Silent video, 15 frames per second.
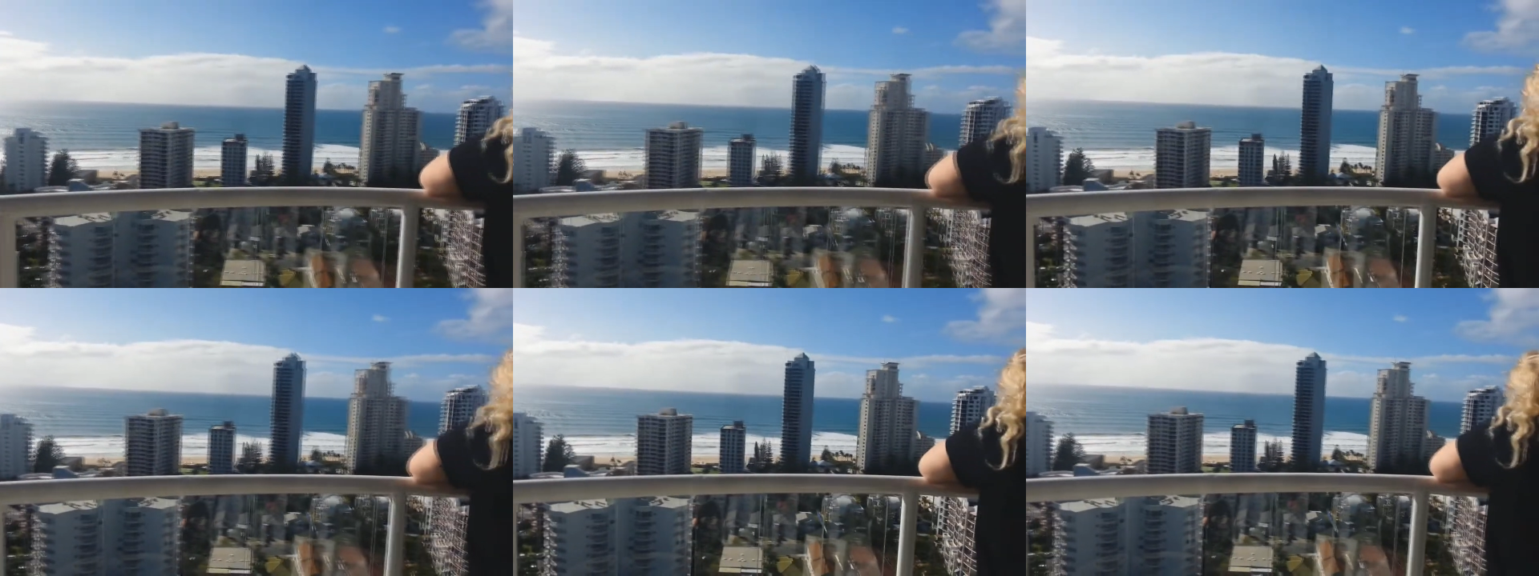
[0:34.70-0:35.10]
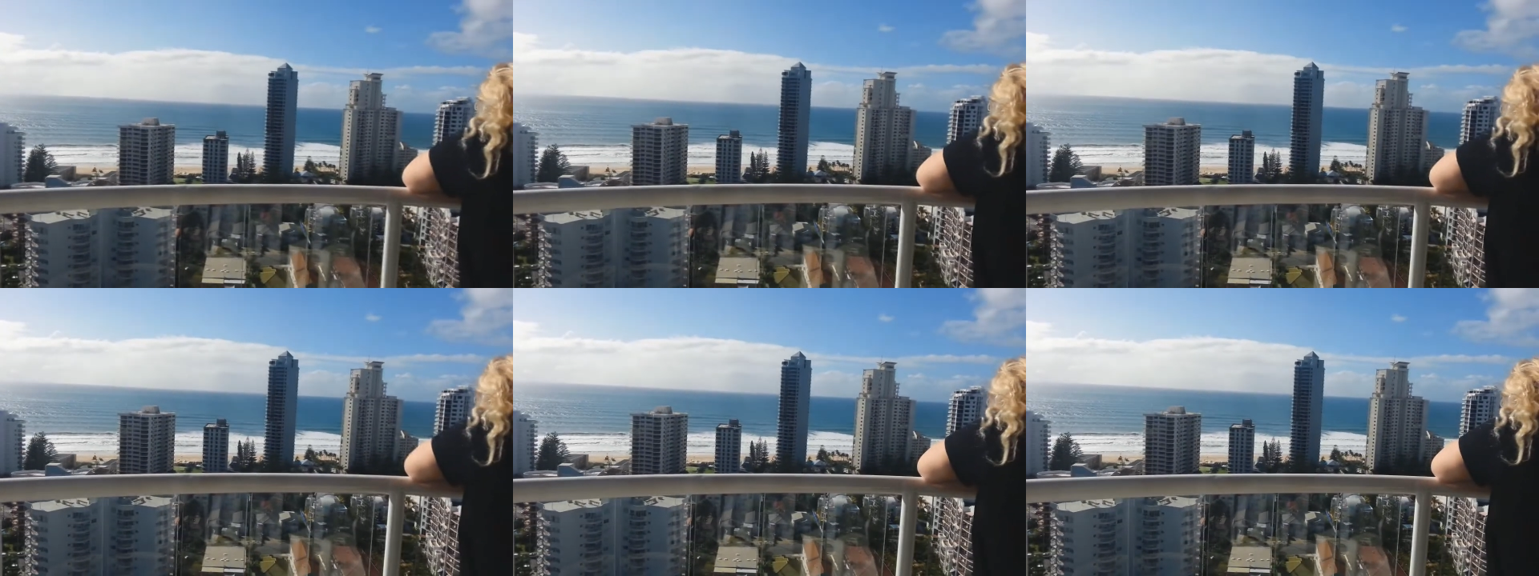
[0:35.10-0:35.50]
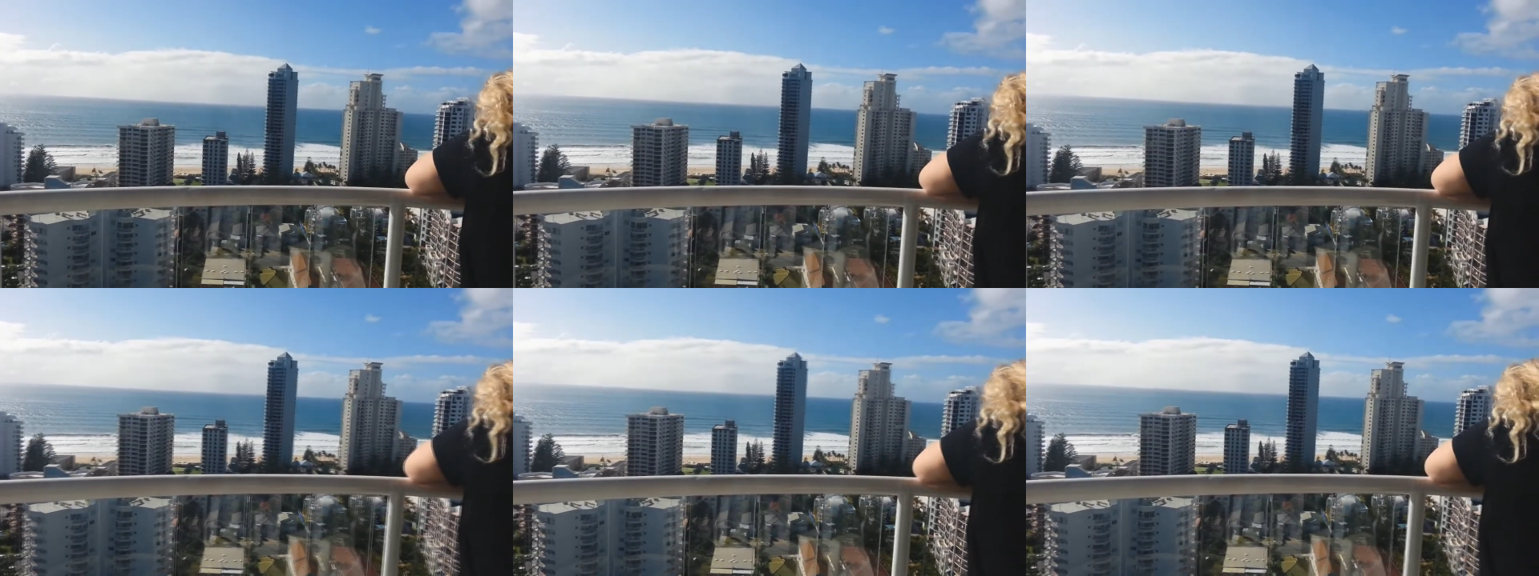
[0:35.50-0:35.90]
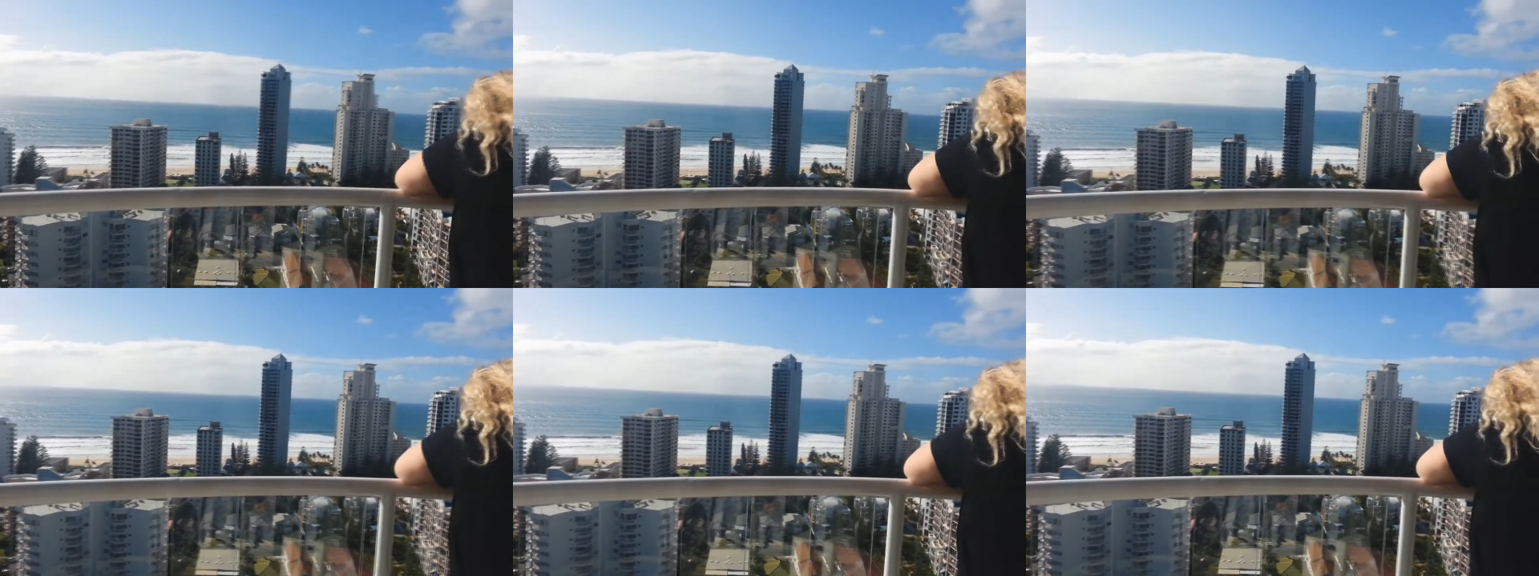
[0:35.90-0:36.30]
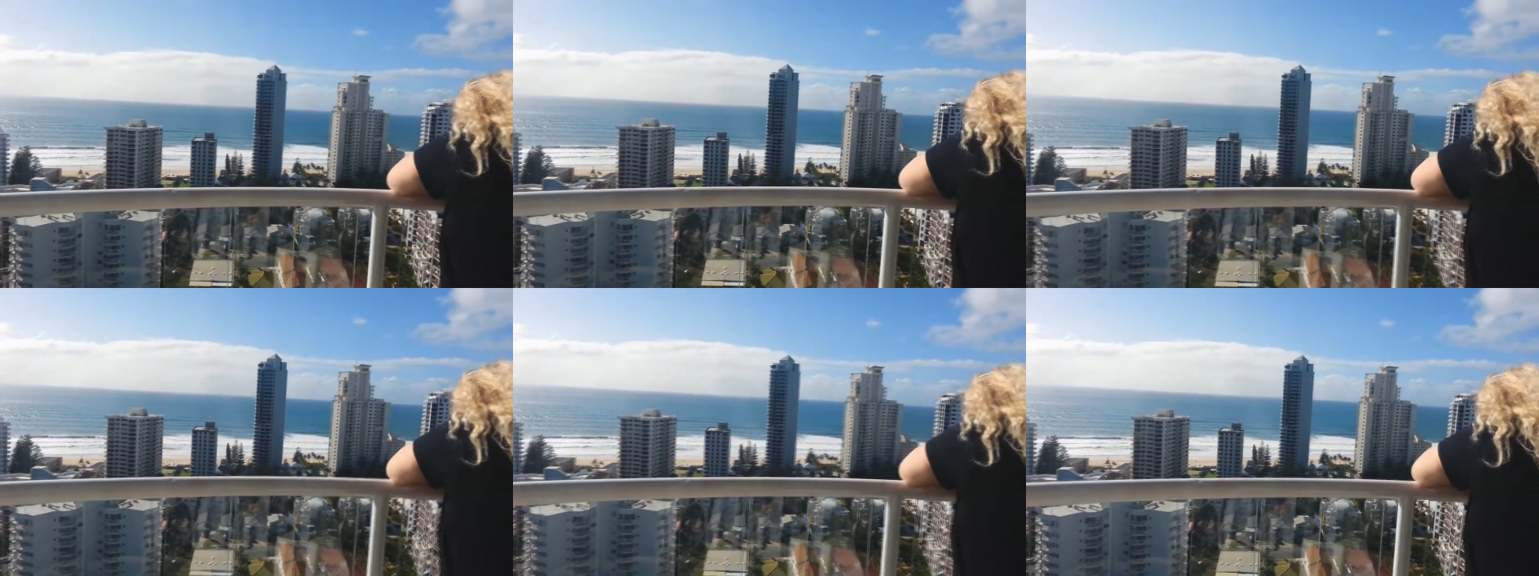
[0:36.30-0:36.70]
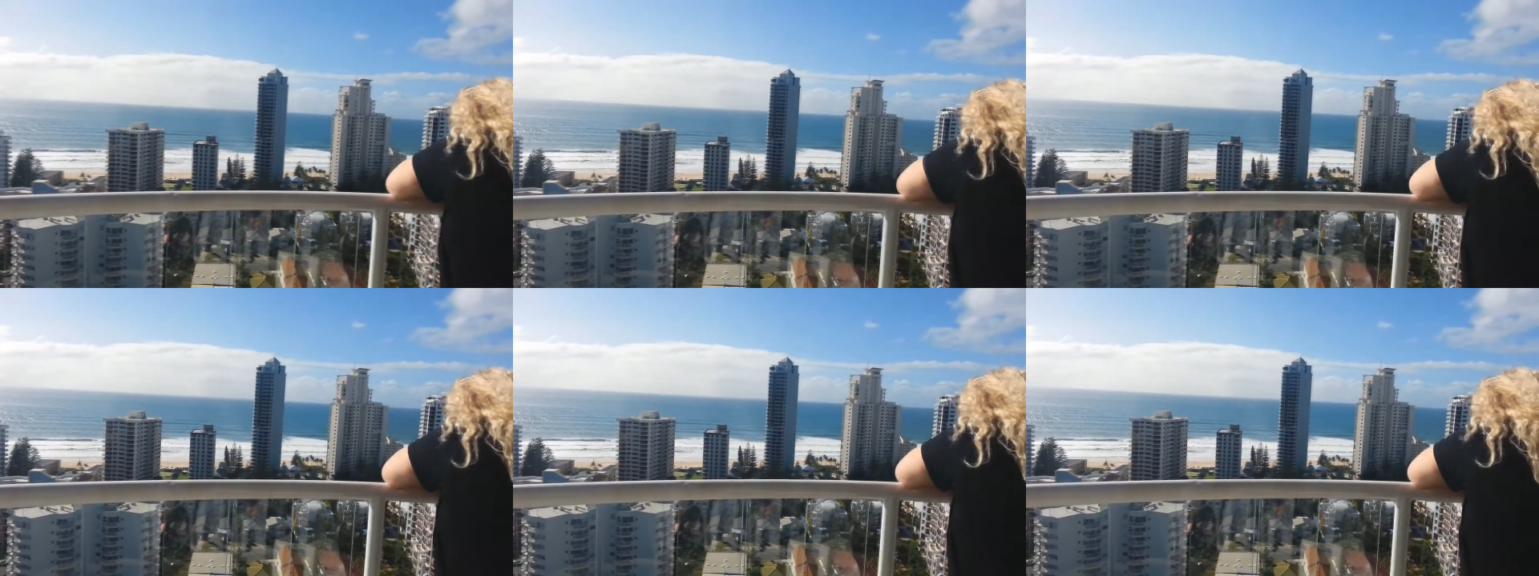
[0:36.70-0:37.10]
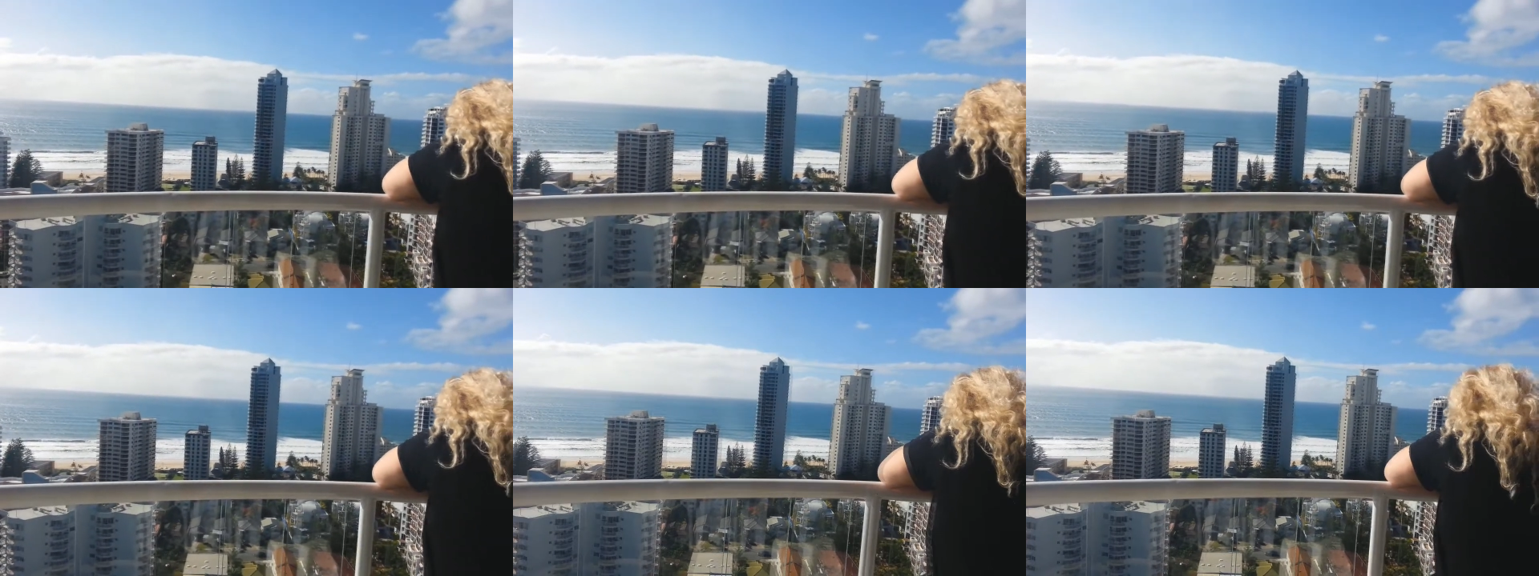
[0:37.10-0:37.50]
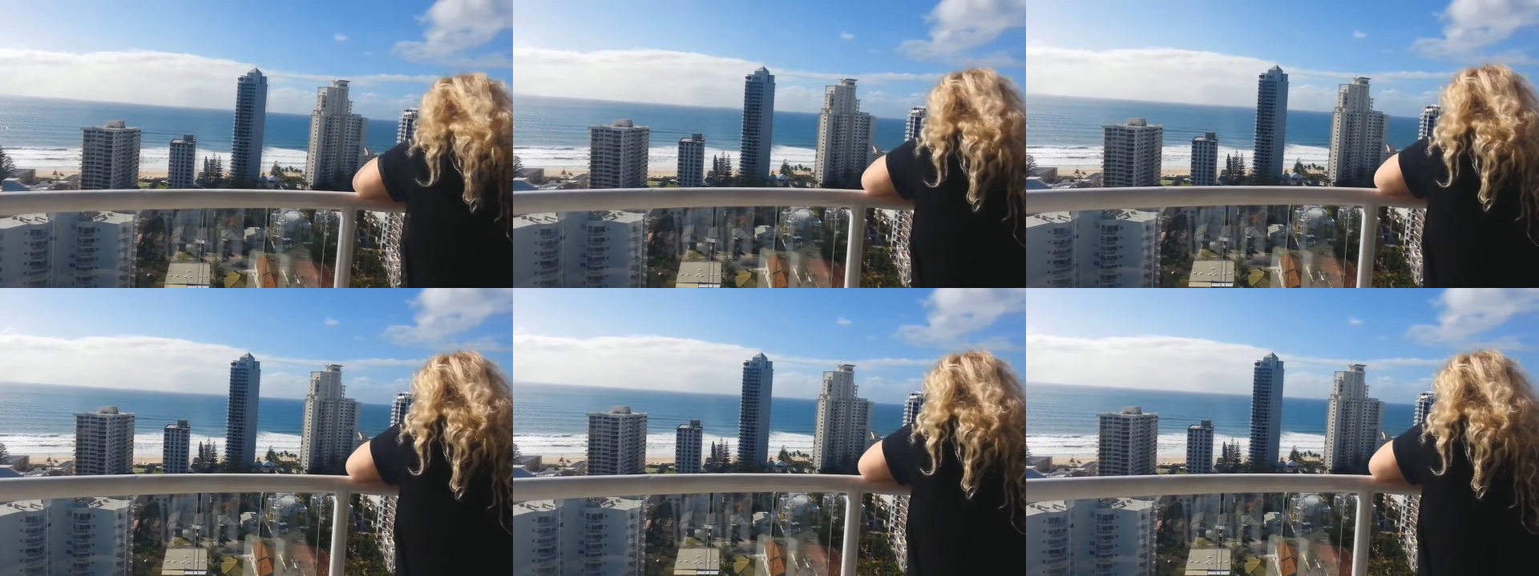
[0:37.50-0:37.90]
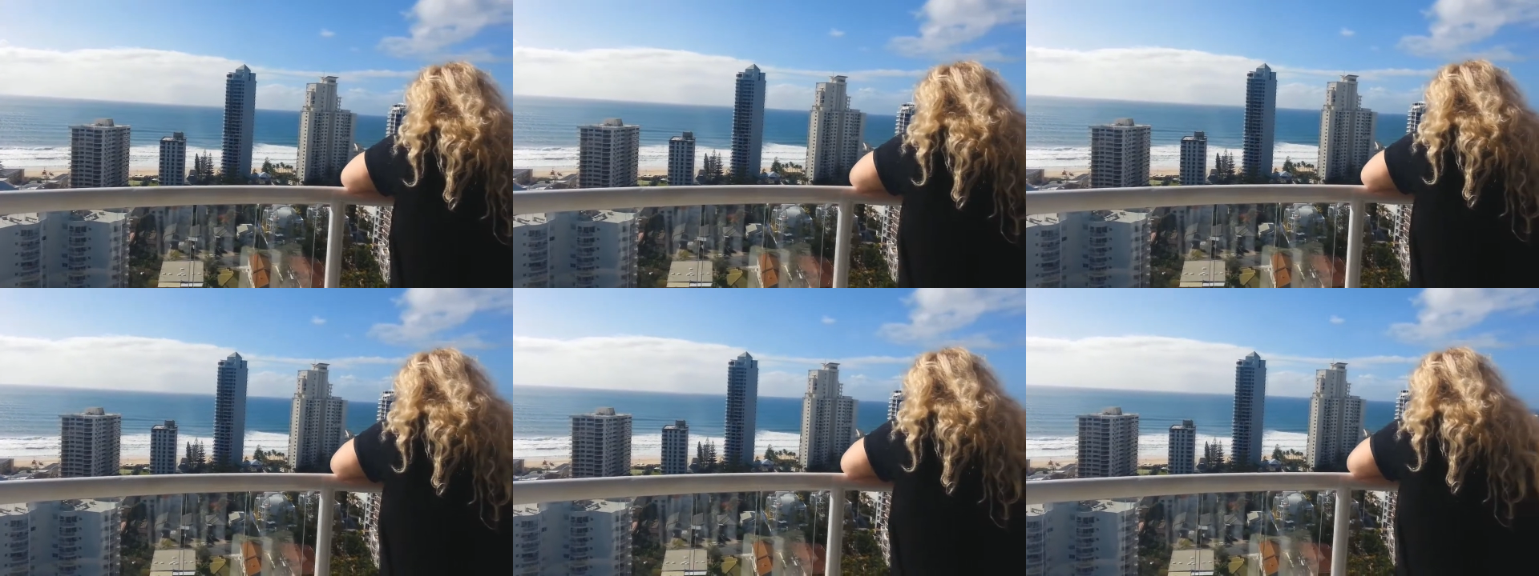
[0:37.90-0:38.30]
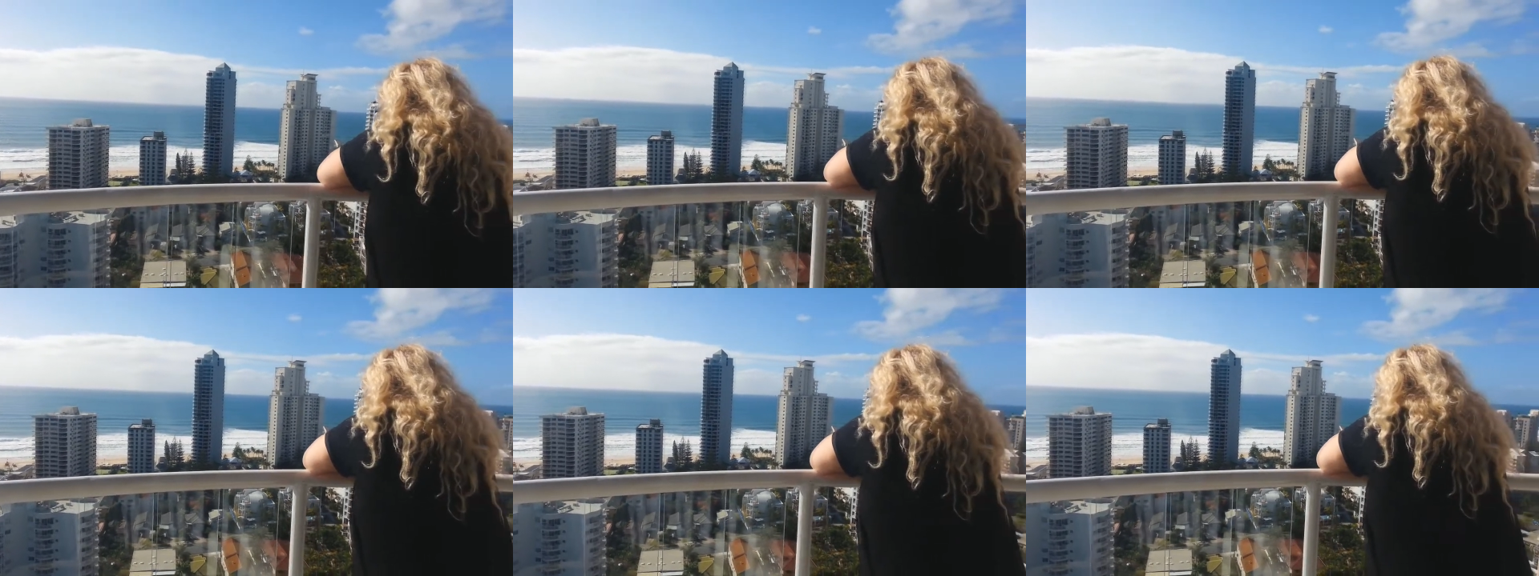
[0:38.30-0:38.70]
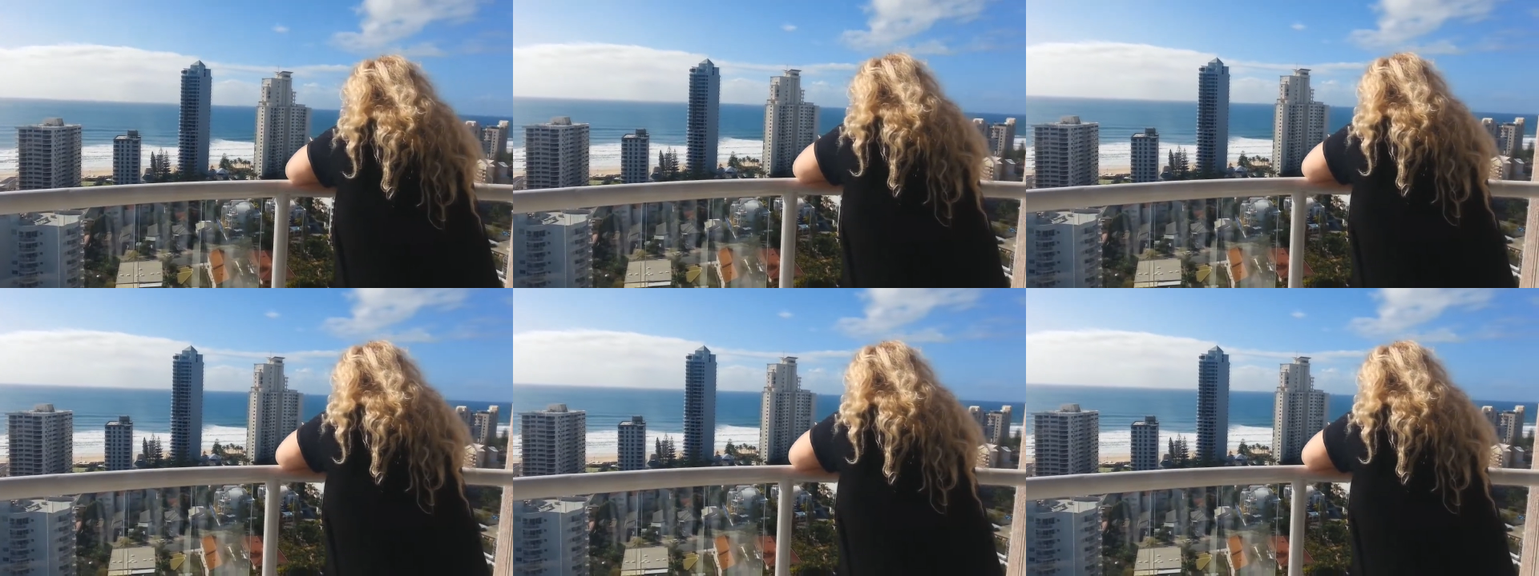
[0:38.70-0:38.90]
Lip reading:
No face is visible, so there are no lips to read.